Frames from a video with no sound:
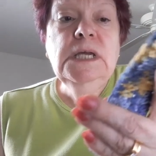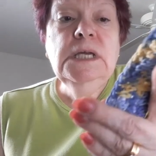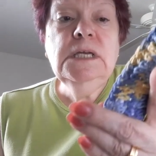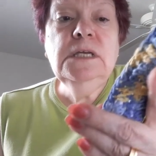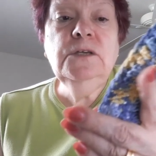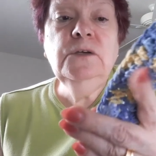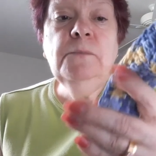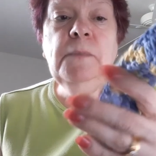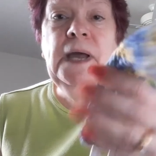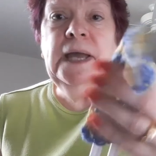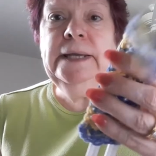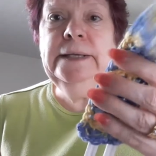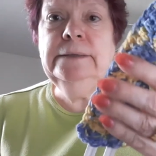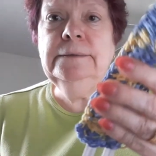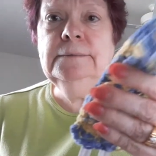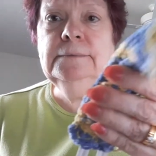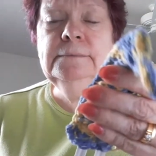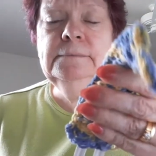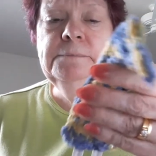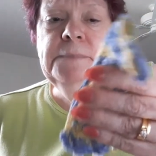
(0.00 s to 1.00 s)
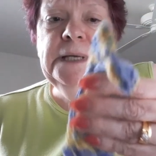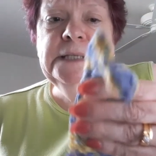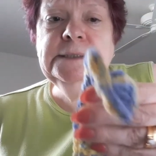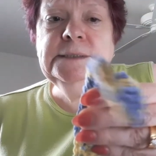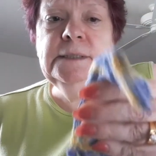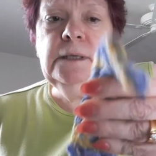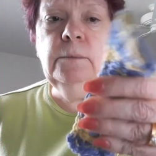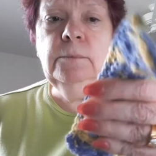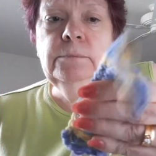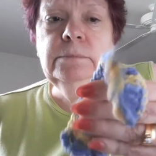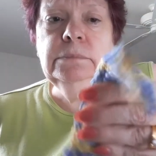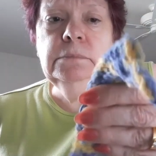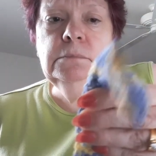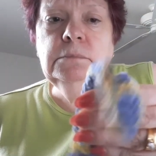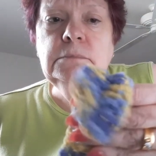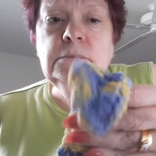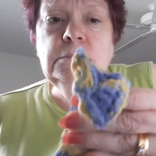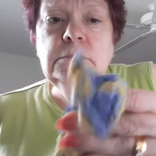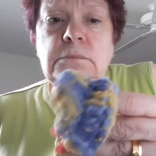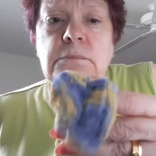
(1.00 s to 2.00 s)
you might mess up,
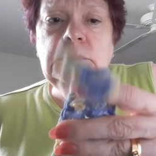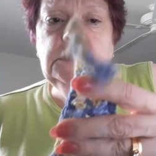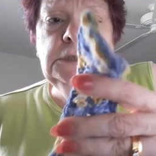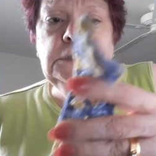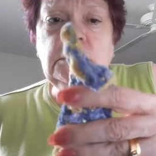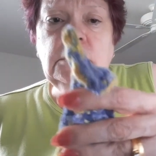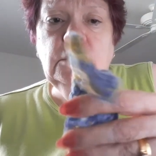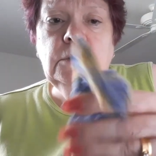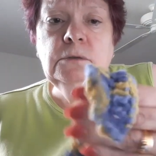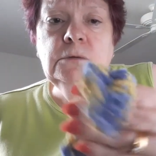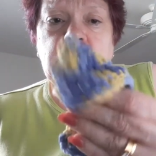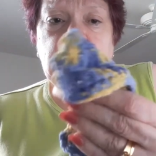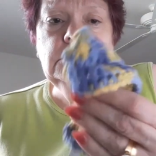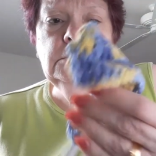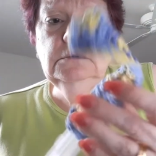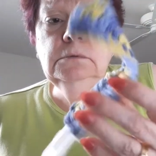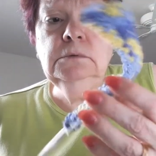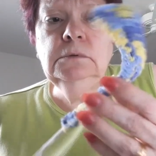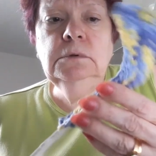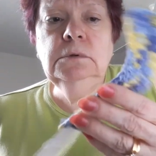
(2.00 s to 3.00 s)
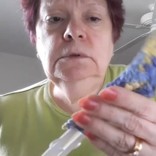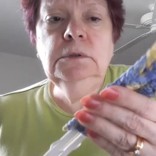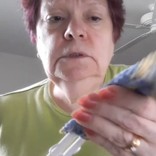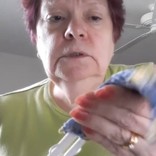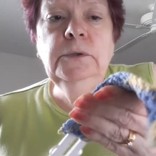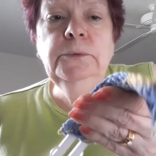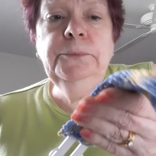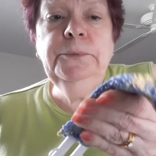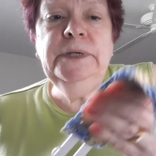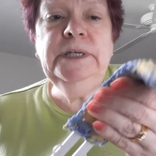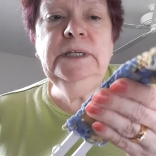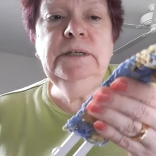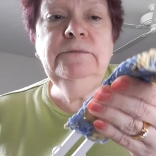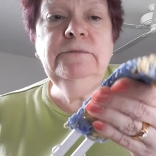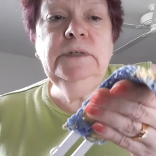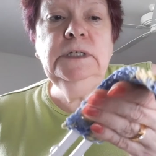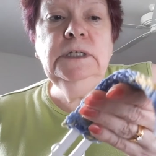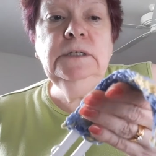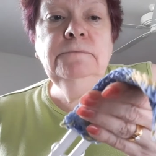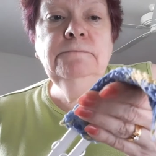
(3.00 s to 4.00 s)
you know, the
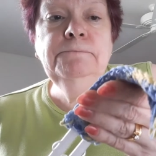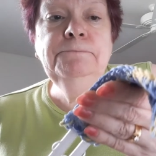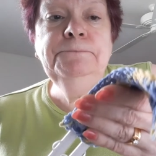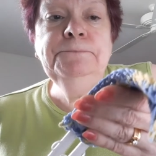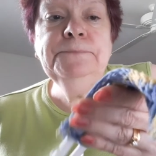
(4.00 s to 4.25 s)
weaving.